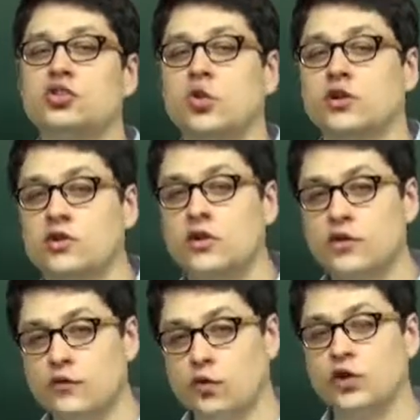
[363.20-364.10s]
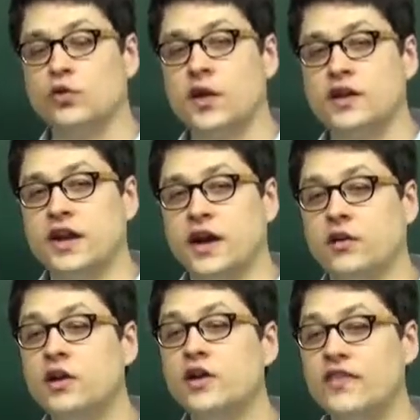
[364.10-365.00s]
short for you right
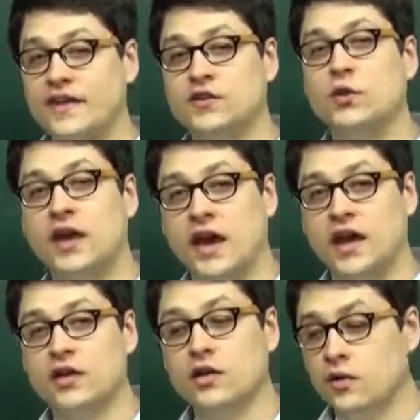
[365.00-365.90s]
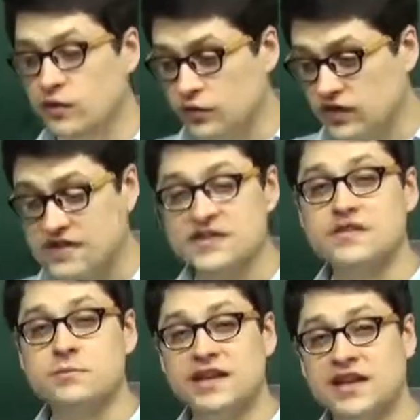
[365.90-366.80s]
now, that's okay. This is
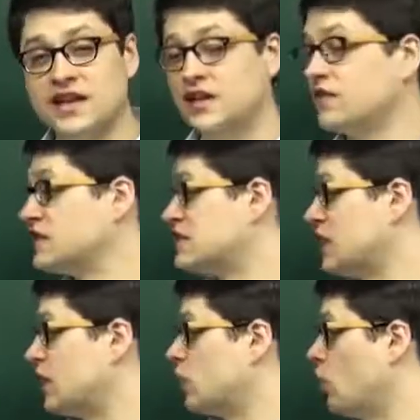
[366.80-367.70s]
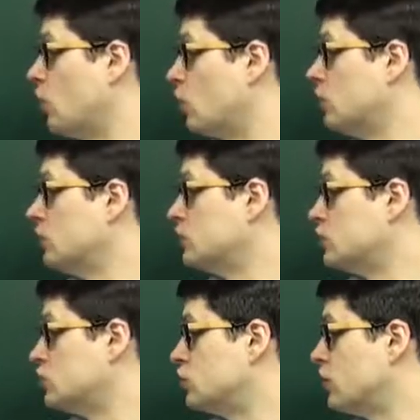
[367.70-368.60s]
the beginning. This is a goal
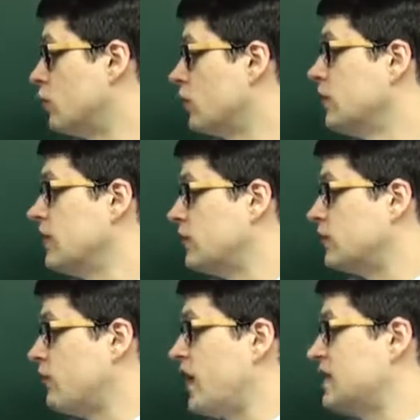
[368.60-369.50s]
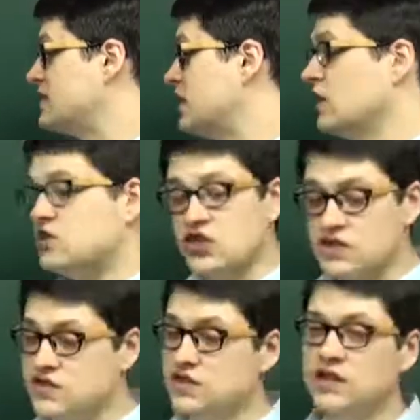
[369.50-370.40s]
to shoot for. If it's fast,
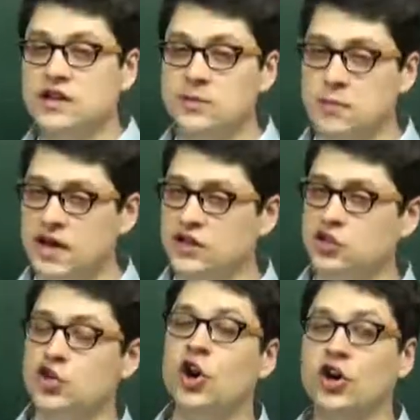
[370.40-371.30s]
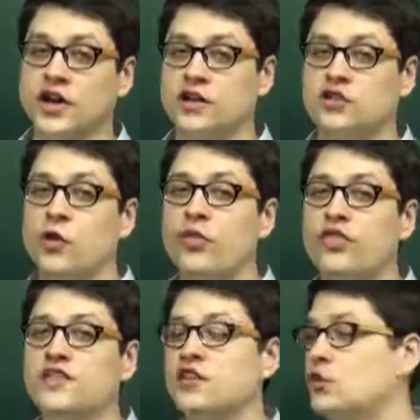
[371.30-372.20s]
just make it a target. Don't
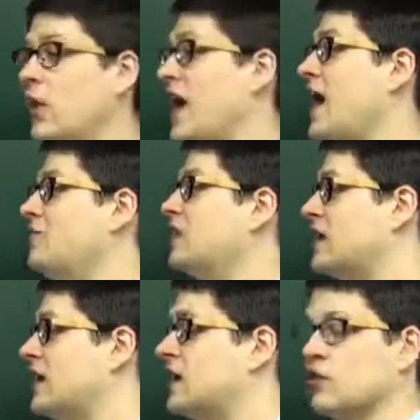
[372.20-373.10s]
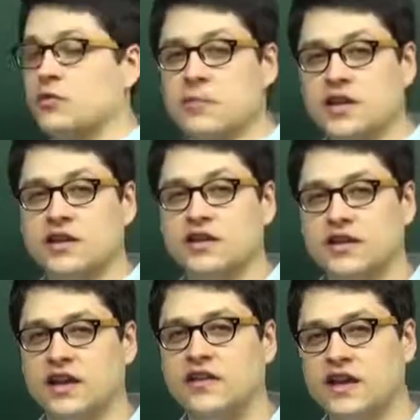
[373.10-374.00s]
think that you have to get here
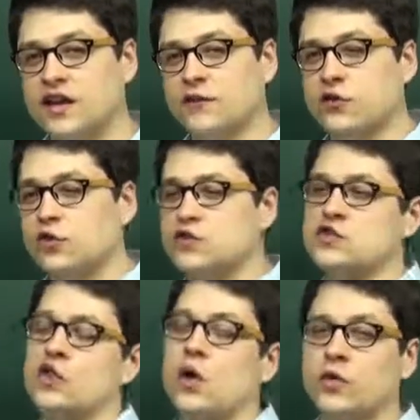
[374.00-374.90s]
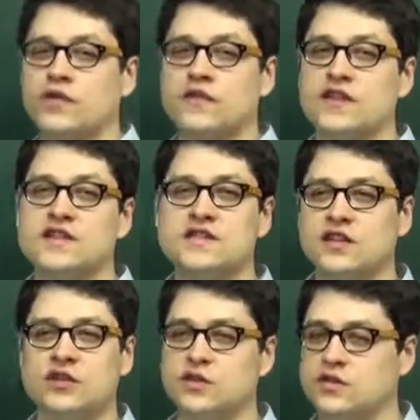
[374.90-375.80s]
immediately and that if you're slower than this,
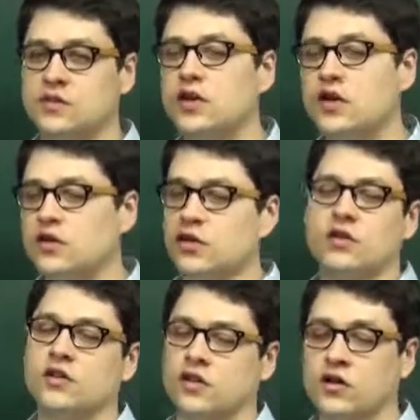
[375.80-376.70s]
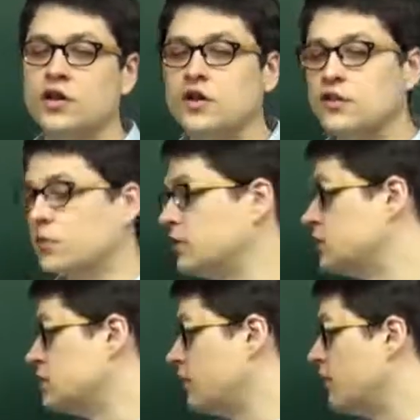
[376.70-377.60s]
that you're so. No, no, no, no. Don't beat
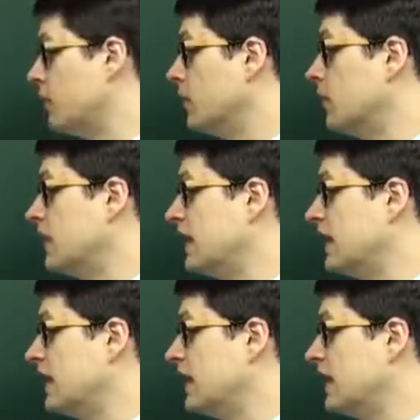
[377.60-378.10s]
yourself up.